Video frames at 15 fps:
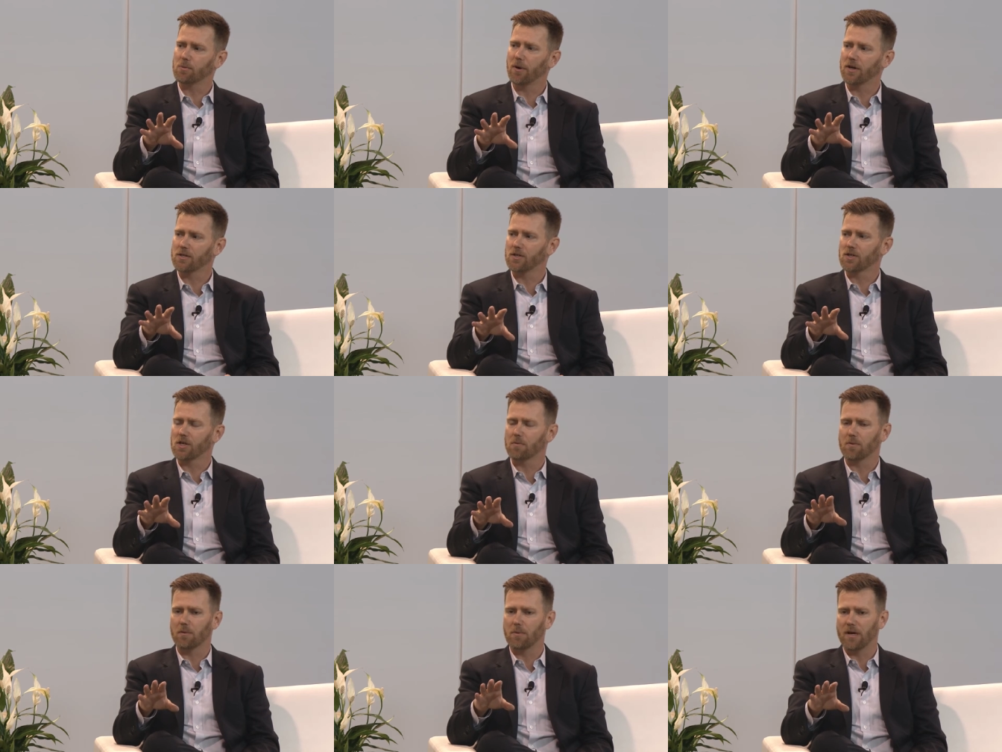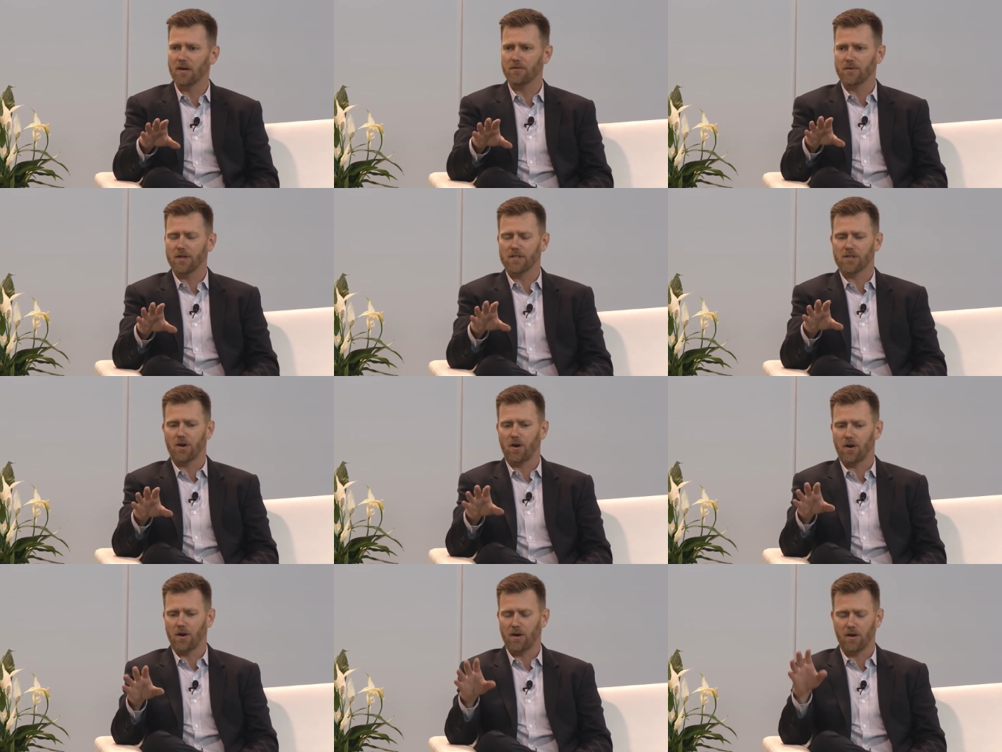sponsorship, the benefits
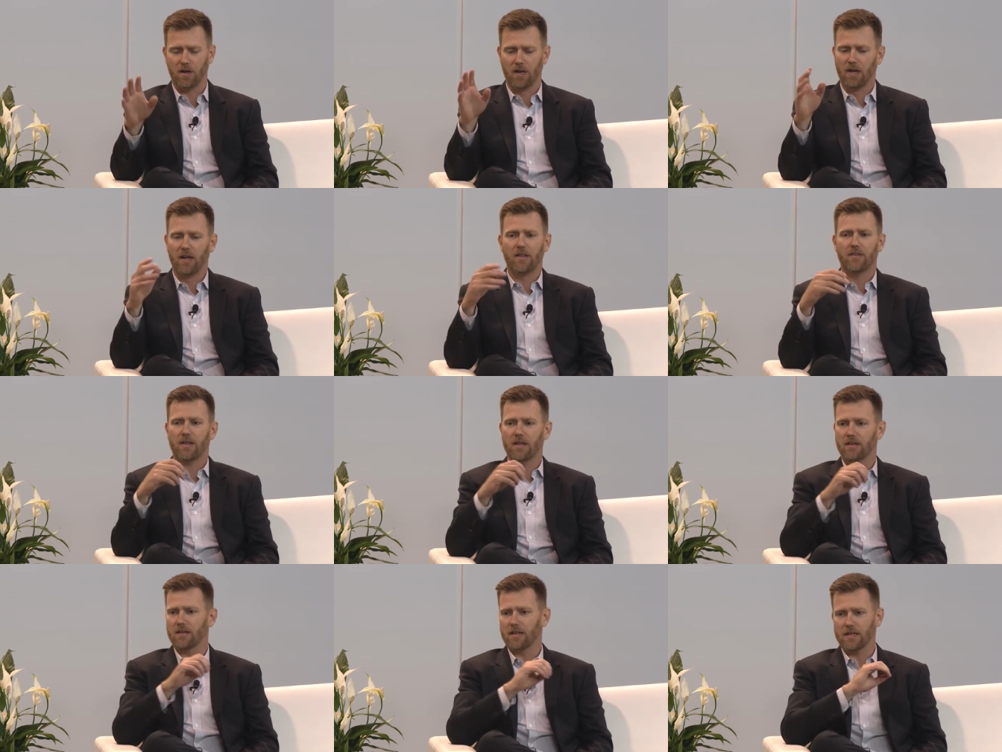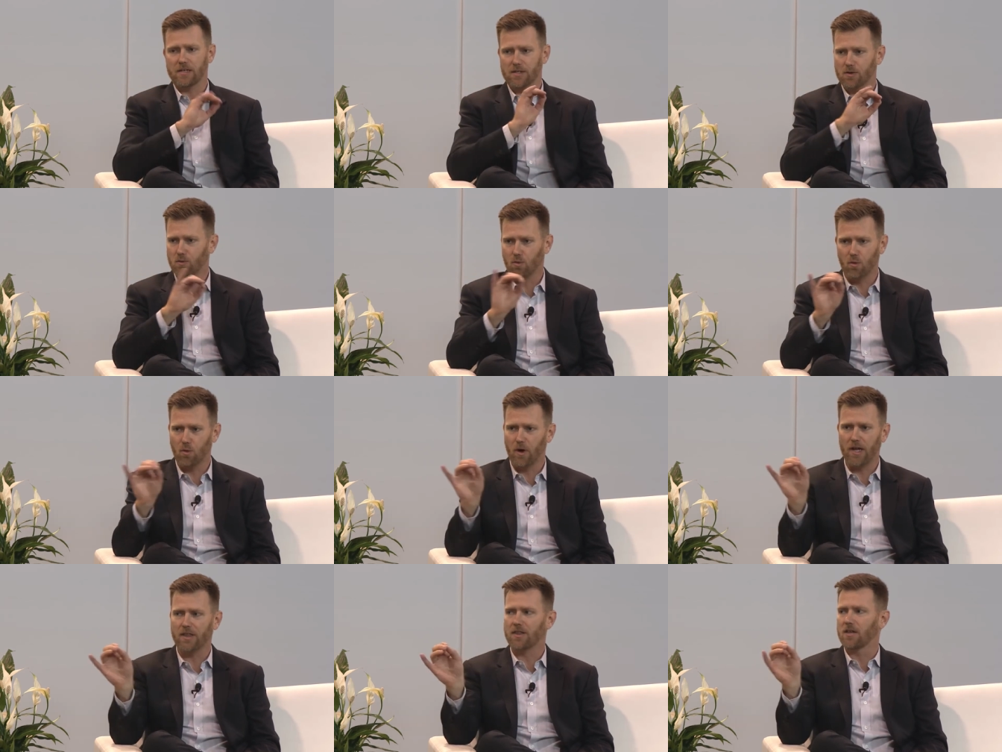are they, they just
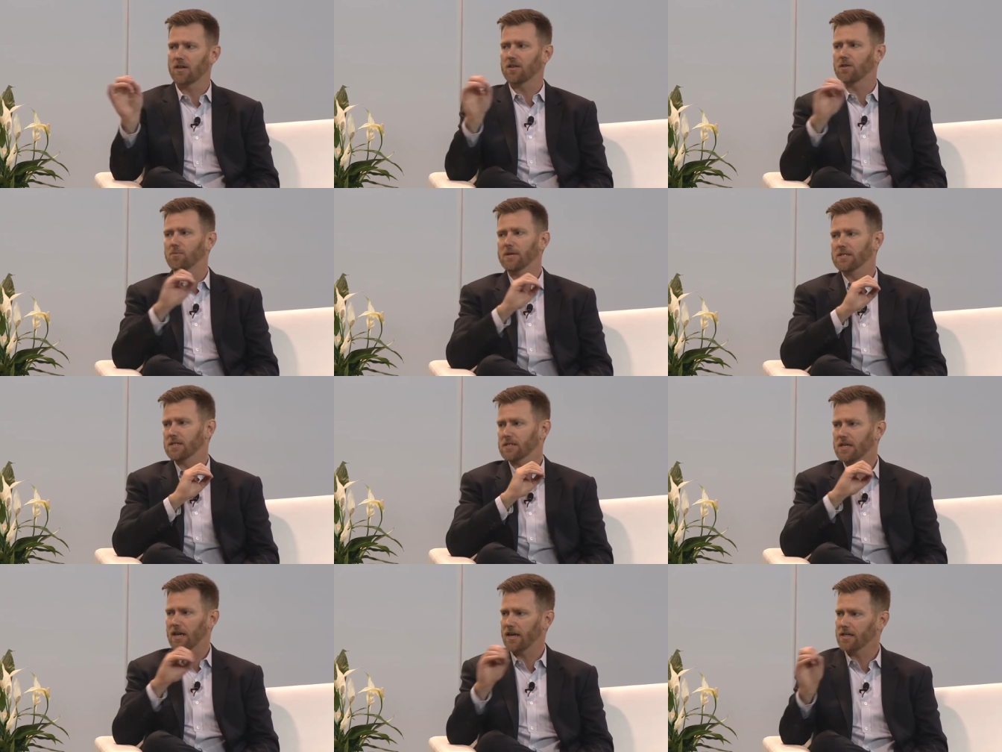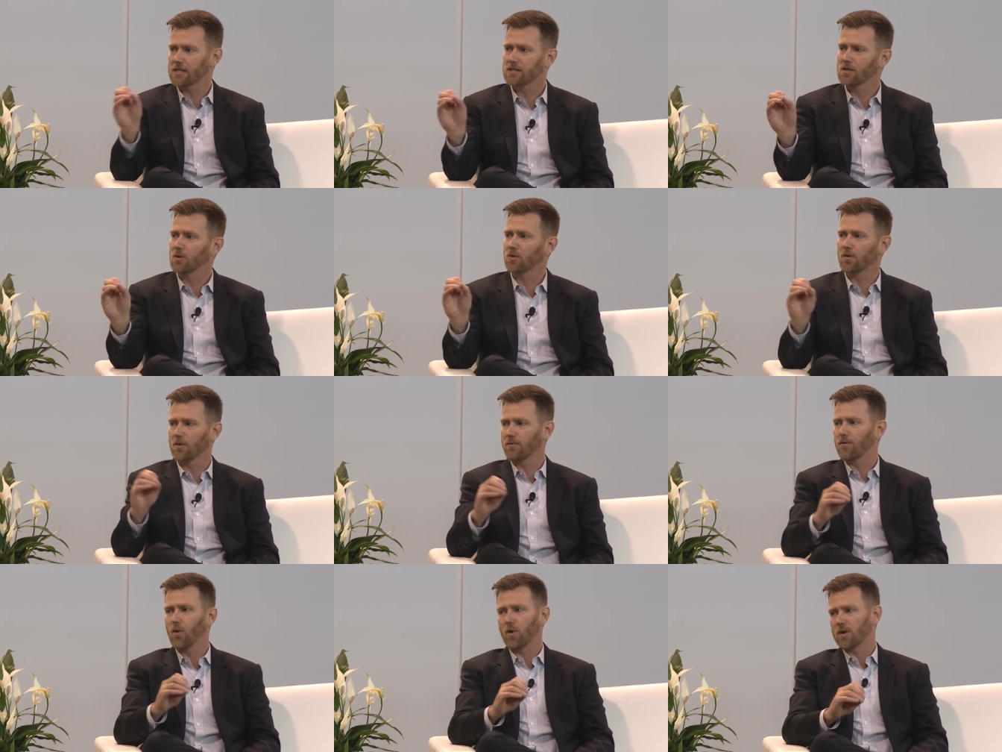write the, the business case
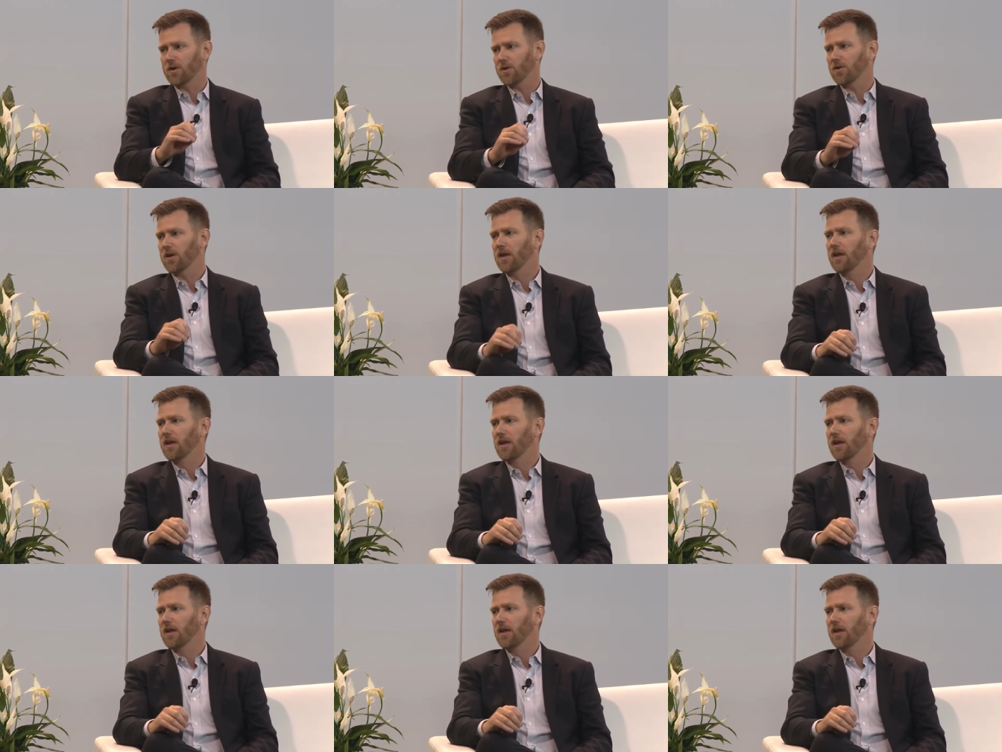for you.